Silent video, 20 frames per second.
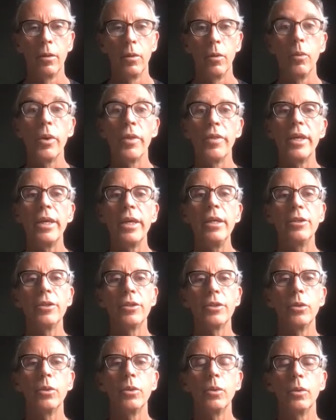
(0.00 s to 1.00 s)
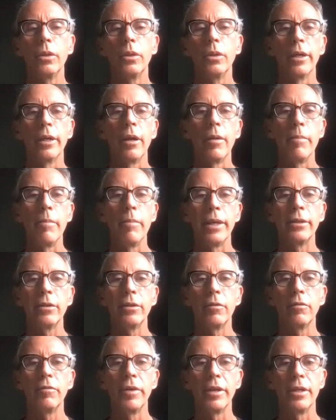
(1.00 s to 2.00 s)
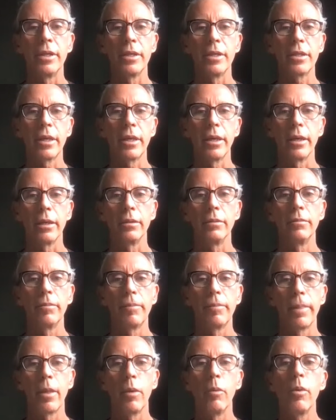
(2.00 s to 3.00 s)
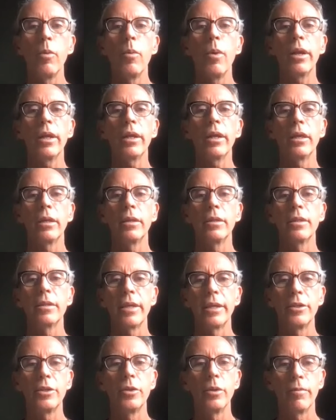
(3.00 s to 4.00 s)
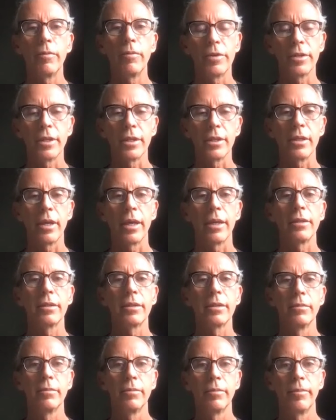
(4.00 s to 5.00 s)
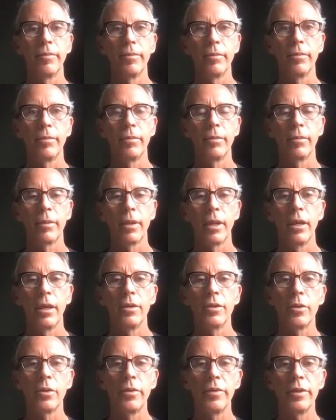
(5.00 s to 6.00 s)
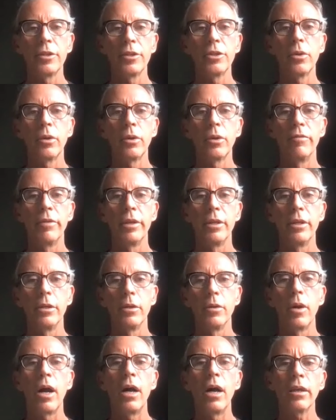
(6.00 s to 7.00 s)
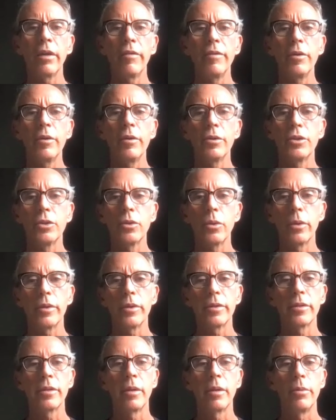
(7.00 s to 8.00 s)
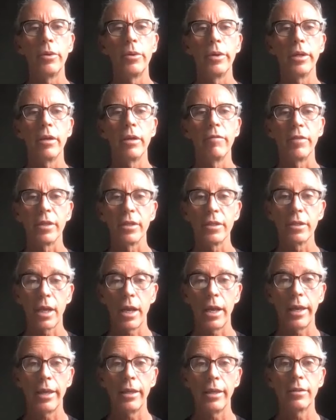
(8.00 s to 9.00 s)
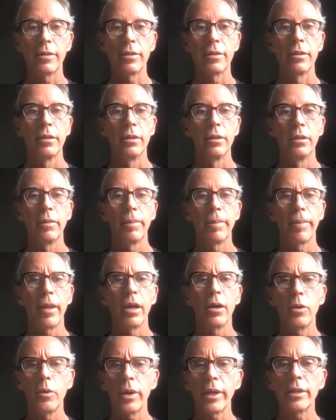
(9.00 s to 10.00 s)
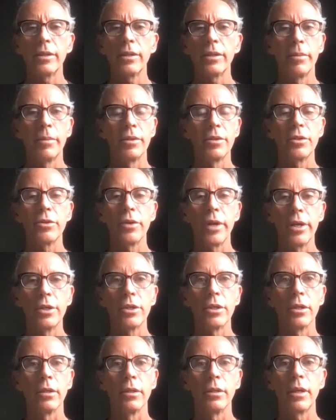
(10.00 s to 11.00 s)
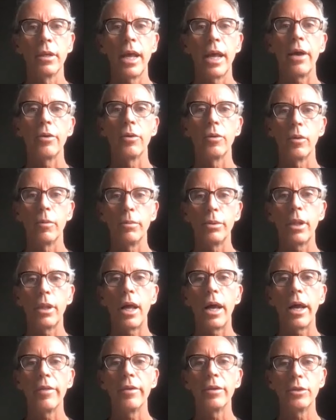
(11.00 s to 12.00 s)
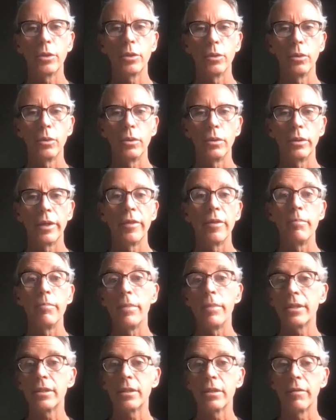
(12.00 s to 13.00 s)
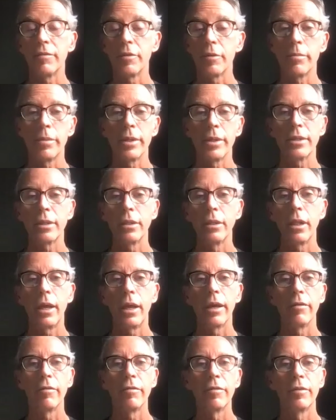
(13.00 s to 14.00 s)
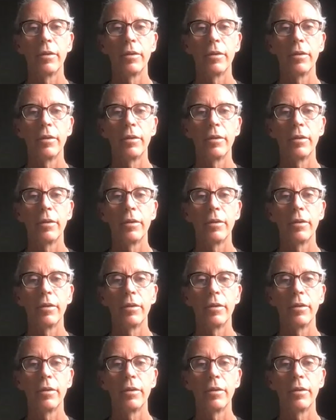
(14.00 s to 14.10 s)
With each tool in our mental fitness kit, we want to set you up for success. So in this short video, I'll give you a short summary of the science, a quick demonstration how to apply the tool in the midst of your busy life,